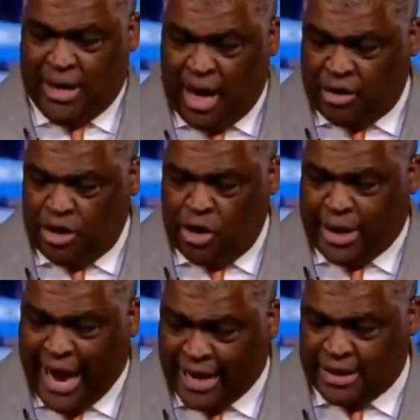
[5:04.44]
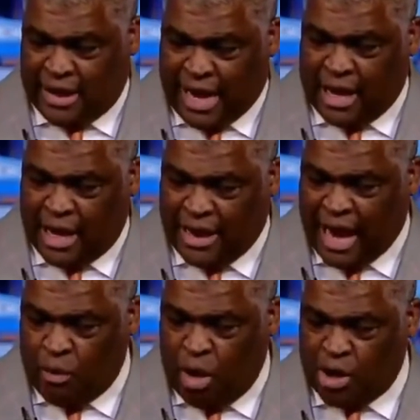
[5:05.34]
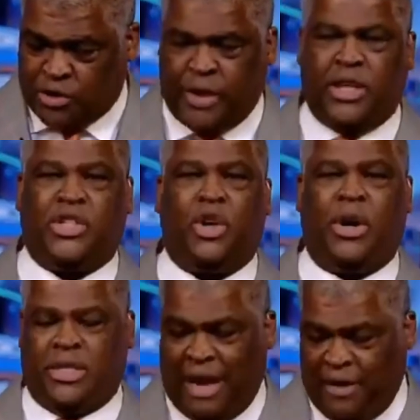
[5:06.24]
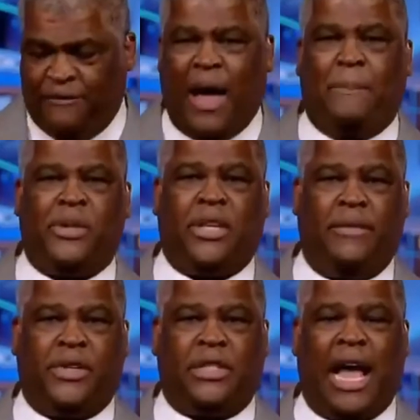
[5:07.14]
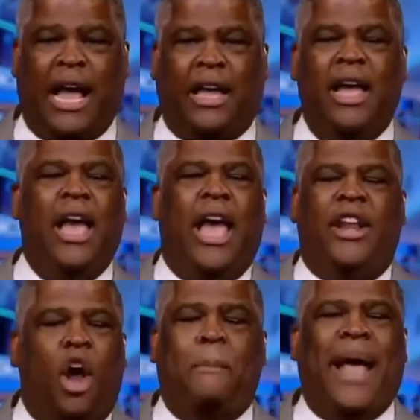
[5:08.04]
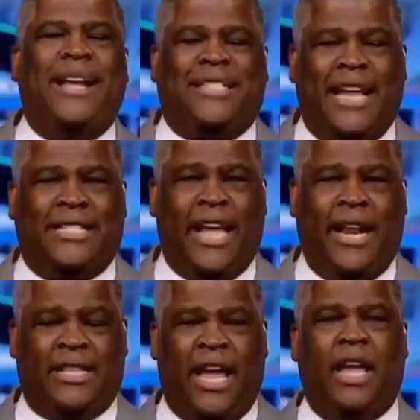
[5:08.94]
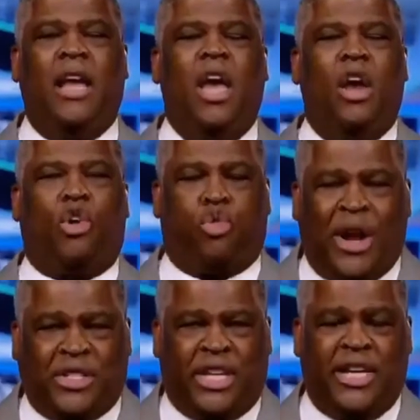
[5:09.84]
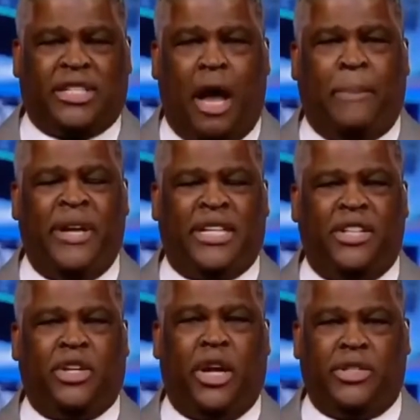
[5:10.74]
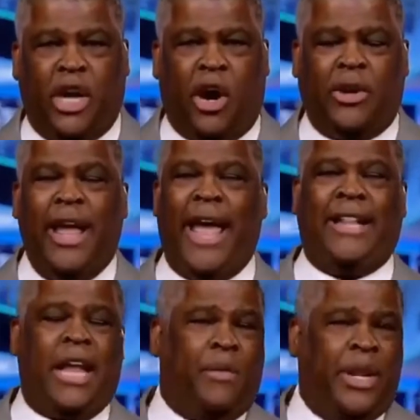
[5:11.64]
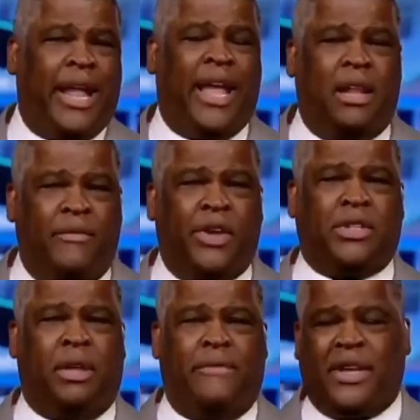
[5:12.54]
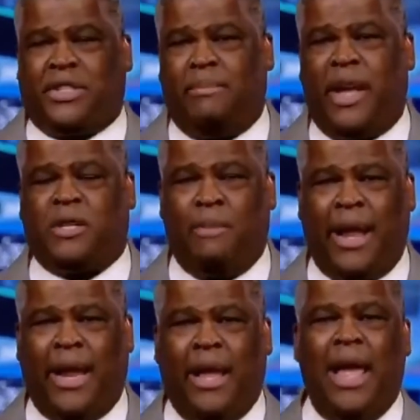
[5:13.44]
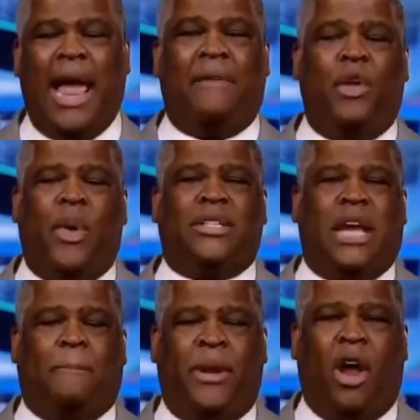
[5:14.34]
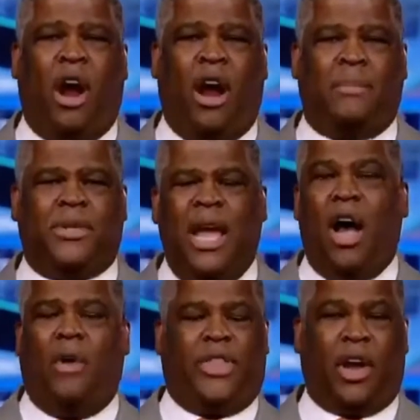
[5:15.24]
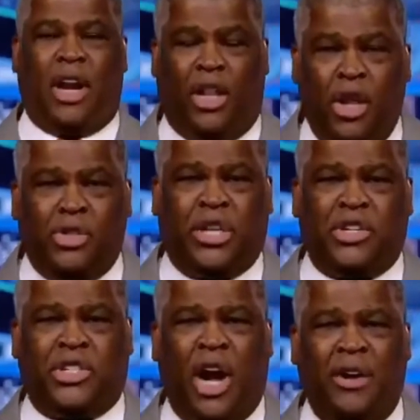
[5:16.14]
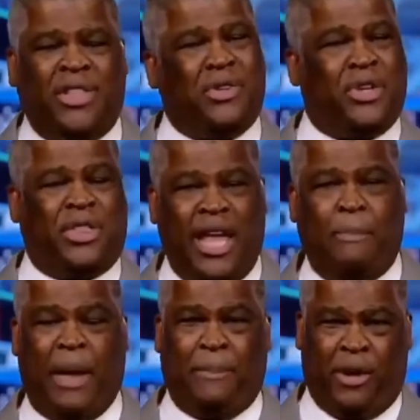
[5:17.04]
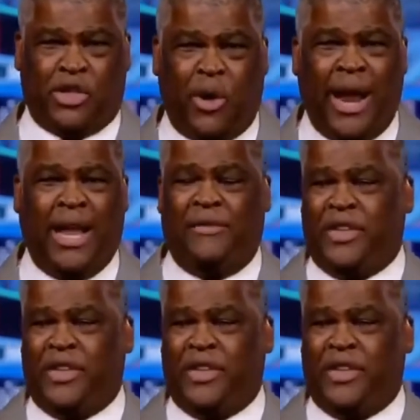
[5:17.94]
Neil, you can't allow Wall Street to short 75% of a stock, and nobody says anything. Crush these companies into the dirt, and then when the individual investor makes money, everyone's up in arms. Oh, they're going to lose their shirt? Don't you think people are trading?